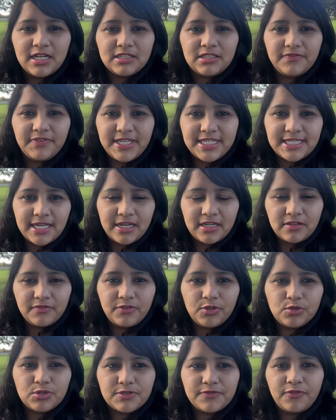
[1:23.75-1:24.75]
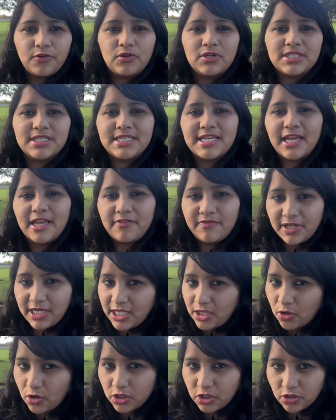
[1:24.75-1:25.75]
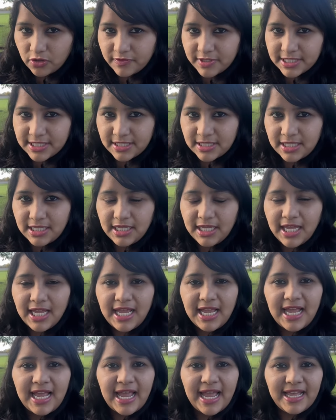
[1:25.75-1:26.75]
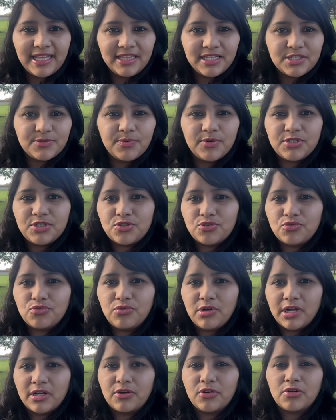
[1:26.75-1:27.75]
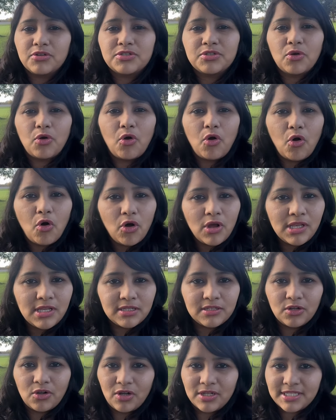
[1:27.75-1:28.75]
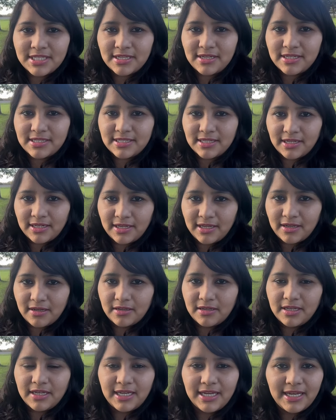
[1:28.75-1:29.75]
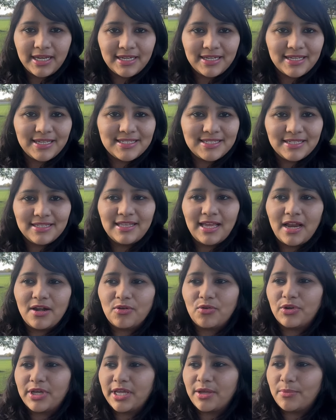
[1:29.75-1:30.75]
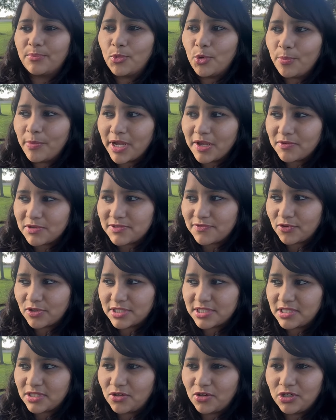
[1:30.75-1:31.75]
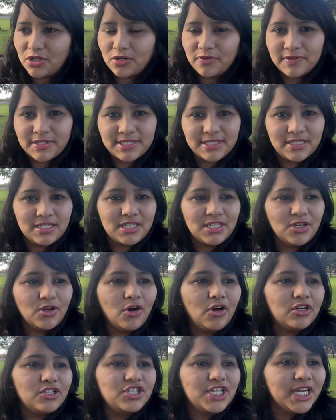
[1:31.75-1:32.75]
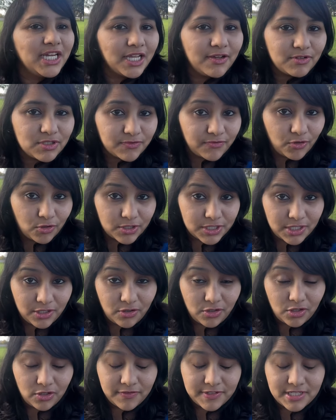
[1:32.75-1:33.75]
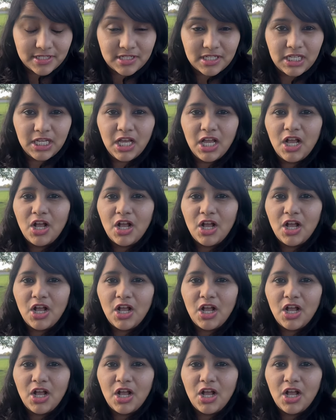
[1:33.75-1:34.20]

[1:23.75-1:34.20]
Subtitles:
The visa interviews focused heavily on university, and this was true across all the consulates in India. It isn't that, okay, Mumbai was focusing on university or Chennai was focusing on university.